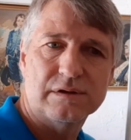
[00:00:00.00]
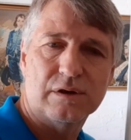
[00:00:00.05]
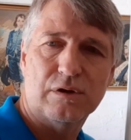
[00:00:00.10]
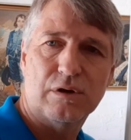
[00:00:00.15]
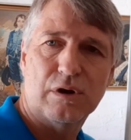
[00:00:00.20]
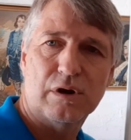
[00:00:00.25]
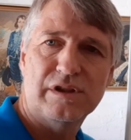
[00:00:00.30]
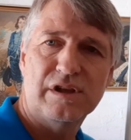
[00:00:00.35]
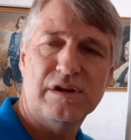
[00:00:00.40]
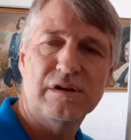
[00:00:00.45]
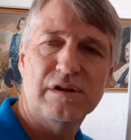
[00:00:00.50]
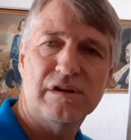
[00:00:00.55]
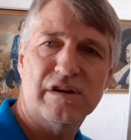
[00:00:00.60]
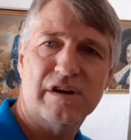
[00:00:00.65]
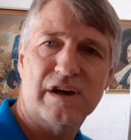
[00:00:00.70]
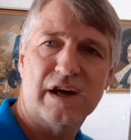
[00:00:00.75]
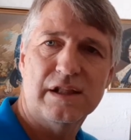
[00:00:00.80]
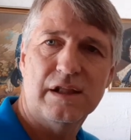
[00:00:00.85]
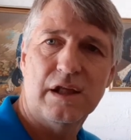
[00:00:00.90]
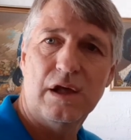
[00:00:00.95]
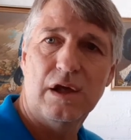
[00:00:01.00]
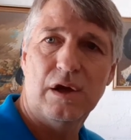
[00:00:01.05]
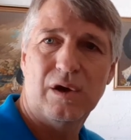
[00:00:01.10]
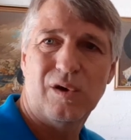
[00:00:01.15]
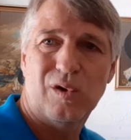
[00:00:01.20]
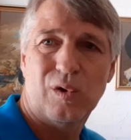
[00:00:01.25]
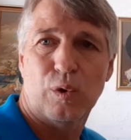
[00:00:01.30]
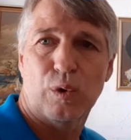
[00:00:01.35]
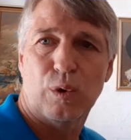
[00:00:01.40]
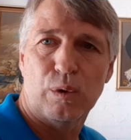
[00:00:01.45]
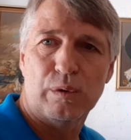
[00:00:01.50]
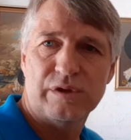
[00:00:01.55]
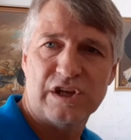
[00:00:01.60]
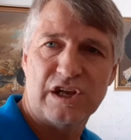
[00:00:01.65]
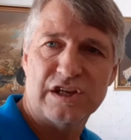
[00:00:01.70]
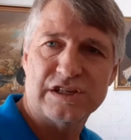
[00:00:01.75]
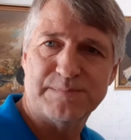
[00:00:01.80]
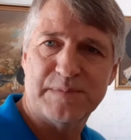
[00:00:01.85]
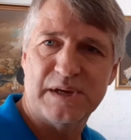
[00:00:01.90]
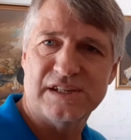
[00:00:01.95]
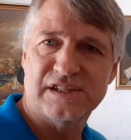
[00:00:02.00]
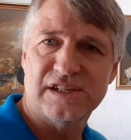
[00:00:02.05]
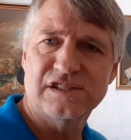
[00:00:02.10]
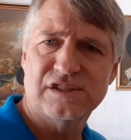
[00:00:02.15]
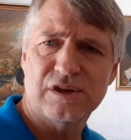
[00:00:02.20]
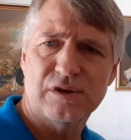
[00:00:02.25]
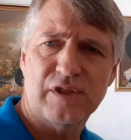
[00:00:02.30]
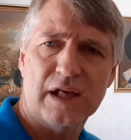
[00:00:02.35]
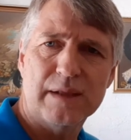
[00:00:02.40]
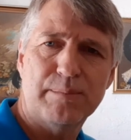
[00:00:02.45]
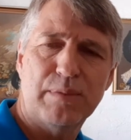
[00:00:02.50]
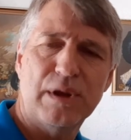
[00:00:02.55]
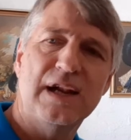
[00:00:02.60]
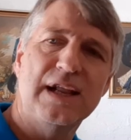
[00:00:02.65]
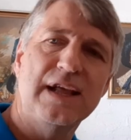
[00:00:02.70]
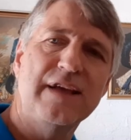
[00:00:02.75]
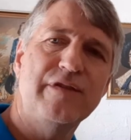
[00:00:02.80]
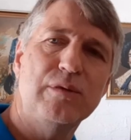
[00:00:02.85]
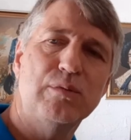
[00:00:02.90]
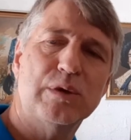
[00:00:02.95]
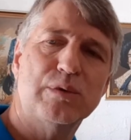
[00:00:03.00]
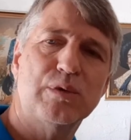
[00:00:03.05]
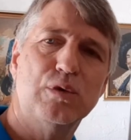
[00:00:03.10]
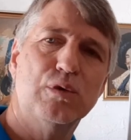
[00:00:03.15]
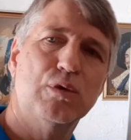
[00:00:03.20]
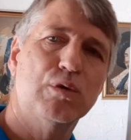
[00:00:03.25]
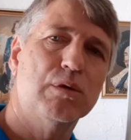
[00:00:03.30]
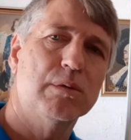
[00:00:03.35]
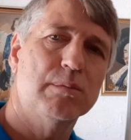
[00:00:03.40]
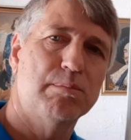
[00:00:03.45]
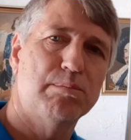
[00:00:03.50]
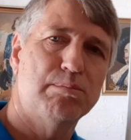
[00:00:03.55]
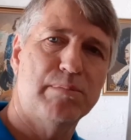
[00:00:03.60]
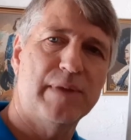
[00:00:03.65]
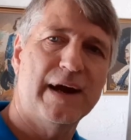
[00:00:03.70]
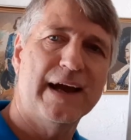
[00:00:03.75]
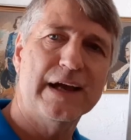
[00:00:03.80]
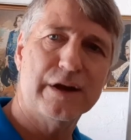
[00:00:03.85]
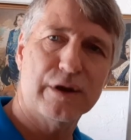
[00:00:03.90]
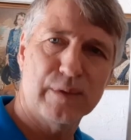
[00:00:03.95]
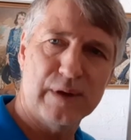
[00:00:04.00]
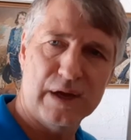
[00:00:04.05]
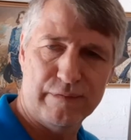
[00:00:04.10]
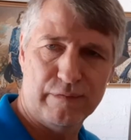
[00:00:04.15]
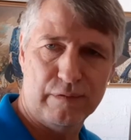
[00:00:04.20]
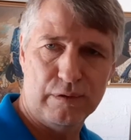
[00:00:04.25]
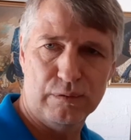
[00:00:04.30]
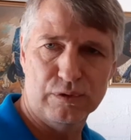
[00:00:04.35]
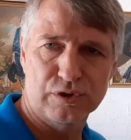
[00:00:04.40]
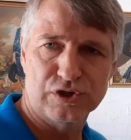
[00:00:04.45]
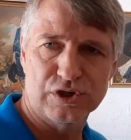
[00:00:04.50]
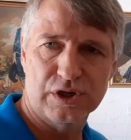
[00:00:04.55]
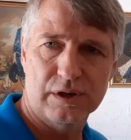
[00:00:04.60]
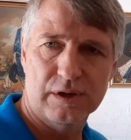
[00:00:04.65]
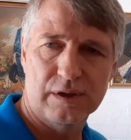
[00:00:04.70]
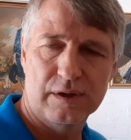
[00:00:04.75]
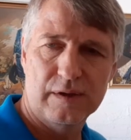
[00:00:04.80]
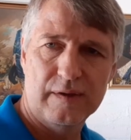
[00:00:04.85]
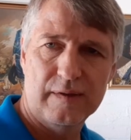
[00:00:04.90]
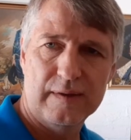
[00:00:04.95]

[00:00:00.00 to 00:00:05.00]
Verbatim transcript: So God didn't create all the species, so they believe in what we call microevolution.